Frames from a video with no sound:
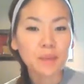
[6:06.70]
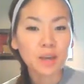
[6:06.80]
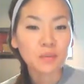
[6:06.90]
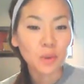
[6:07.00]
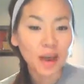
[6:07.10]

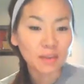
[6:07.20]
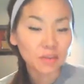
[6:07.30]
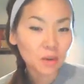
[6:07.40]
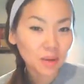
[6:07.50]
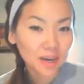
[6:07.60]
If you
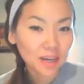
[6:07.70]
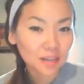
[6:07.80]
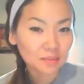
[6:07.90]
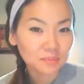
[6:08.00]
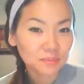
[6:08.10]
haven't
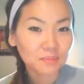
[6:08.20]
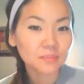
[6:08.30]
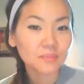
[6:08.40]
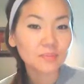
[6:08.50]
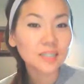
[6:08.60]
already,
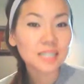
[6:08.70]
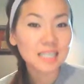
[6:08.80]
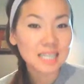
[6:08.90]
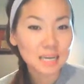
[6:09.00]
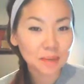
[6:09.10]

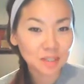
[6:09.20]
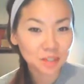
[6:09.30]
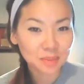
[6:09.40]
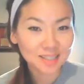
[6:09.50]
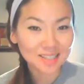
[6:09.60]
take
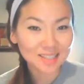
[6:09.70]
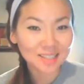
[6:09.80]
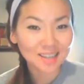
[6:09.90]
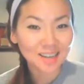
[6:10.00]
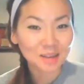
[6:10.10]
measurements.
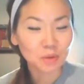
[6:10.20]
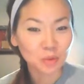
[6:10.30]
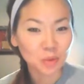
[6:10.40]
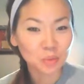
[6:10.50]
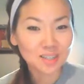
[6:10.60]

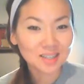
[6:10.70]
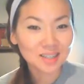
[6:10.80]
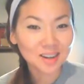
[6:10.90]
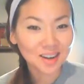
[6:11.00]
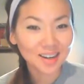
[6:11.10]
Before we
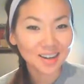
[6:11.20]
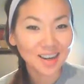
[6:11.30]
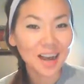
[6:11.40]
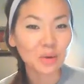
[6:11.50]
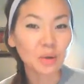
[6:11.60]
start,
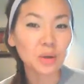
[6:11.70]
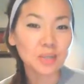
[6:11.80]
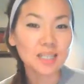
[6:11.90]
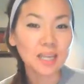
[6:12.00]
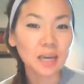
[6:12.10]
I want you
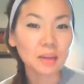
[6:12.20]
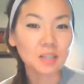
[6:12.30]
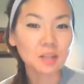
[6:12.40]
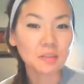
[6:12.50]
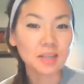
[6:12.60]
to take
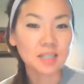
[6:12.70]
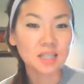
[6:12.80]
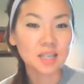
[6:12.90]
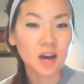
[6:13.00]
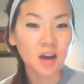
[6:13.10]

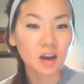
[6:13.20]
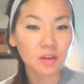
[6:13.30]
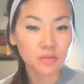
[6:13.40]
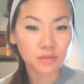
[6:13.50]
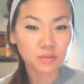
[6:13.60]
measurements
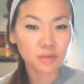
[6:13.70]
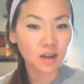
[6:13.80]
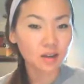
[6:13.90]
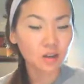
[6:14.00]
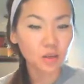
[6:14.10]
of
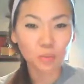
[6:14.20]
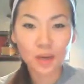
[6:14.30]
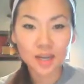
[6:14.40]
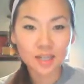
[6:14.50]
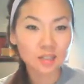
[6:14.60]
your
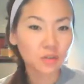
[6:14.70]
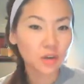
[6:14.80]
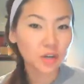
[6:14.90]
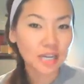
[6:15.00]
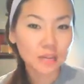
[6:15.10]
waist, of
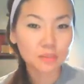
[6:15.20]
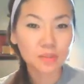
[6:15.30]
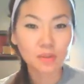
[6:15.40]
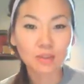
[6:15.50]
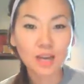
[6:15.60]
your
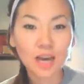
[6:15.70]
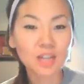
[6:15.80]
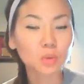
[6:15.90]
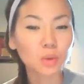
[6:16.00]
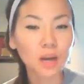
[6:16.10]
hips, your
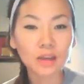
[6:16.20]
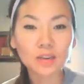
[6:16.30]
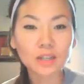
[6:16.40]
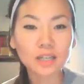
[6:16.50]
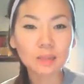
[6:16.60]
thighs,
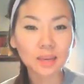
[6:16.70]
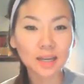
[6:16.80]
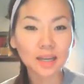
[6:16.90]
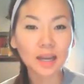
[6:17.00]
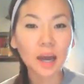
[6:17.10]
wherever need
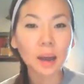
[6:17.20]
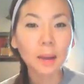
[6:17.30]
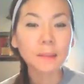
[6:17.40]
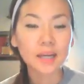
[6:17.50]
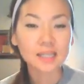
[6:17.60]
be,
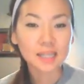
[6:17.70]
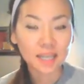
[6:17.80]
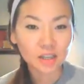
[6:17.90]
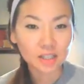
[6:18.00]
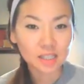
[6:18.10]
because I
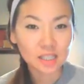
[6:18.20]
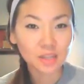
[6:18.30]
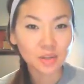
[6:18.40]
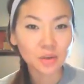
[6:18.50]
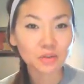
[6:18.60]
guarantee
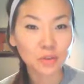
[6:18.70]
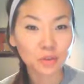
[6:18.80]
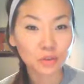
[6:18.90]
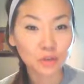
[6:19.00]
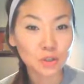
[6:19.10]
you after
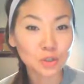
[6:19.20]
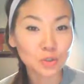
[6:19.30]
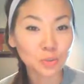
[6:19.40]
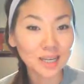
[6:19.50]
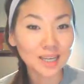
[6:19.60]
the
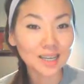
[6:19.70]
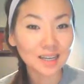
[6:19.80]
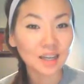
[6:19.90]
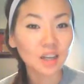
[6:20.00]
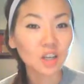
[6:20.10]
first week,
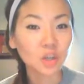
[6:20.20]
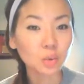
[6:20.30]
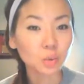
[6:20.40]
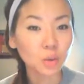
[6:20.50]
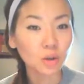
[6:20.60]

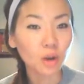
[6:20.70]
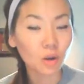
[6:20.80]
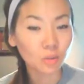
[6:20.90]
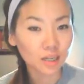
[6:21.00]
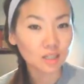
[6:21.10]
you will
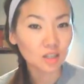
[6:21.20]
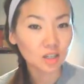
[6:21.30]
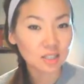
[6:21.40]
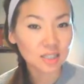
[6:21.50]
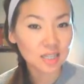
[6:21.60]
already
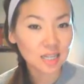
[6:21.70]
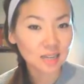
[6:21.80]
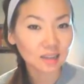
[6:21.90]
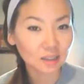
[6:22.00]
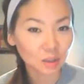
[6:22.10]
start to see
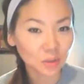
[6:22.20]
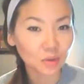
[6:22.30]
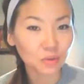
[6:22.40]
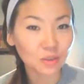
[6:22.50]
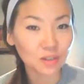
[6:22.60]
a little bit
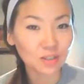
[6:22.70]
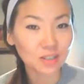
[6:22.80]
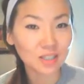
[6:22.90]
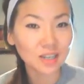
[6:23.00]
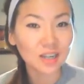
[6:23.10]
of
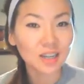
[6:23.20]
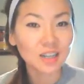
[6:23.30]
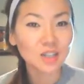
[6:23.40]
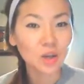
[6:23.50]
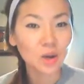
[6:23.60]
results.
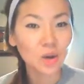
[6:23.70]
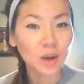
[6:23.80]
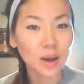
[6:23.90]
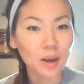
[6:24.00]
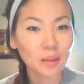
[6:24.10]
So
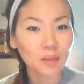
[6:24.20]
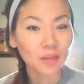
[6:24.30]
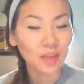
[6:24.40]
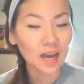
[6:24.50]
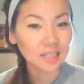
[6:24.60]

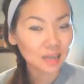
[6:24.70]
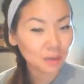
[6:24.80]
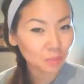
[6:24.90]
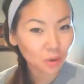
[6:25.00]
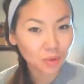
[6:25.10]
if that's
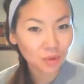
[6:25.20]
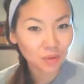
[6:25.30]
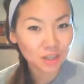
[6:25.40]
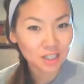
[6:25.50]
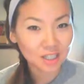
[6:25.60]
not more
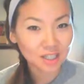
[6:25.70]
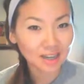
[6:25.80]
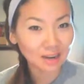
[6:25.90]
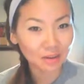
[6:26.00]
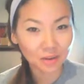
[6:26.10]
motivation,
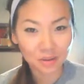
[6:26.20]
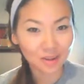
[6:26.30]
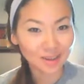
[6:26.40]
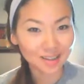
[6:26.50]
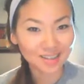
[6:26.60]
then I don't know
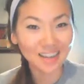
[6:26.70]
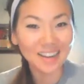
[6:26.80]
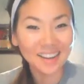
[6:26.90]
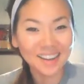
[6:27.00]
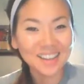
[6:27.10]
what is.
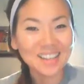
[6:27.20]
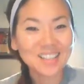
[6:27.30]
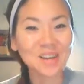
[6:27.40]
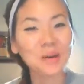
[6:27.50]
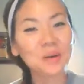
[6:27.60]

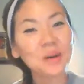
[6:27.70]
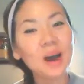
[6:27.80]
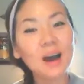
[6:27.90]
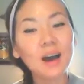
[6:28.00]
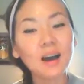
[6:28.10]
So
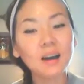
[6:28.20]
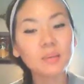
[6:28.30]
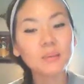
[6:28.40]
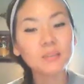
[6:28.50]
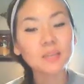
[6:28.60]

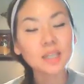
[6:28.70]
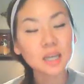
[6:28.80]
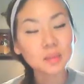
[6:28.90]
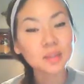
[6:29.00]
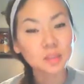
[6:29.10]

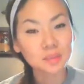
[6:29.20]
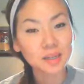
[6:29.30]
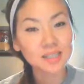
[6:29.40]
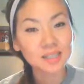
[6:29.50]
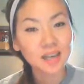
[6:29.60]
take
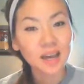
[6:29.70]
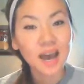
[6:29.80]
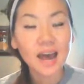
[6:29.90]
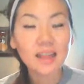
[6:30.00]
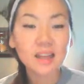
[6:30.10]
measurements.
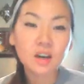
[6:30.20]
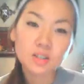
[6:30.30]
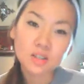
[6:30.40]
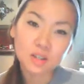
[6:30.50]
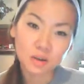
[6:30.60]
And then
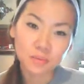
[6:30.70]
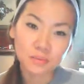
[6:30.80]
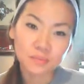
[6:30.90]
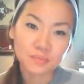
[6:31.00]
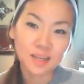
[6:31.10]
also,
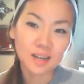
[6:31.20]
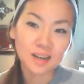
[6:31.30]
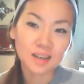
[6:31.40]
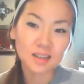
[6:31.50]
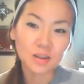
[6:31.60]

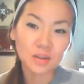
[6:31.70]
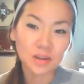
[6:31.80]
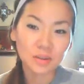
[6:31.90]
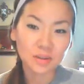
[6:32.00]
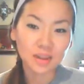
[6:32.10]
the only
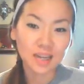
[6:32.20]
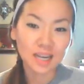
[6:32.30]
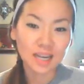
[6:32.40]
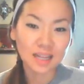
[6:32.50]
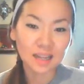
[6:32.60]
other thing
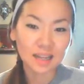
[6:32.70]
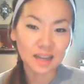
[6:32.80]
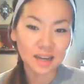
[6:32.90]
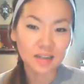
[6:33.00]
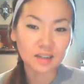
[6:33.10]
that I
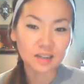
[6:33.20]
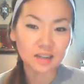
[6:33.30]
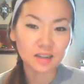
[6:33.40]
like